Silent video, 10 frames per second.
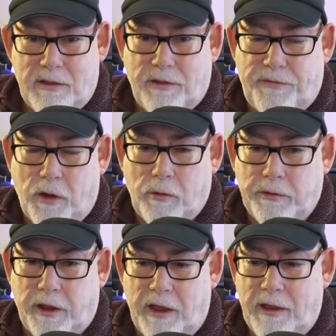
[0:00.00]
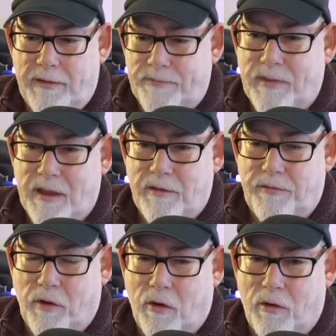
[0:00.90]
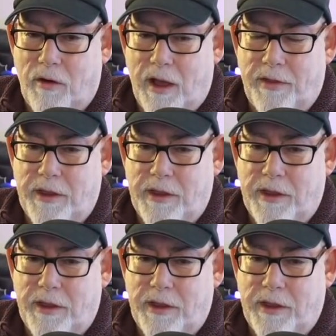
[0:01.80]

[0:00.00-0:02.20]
The folder for uh,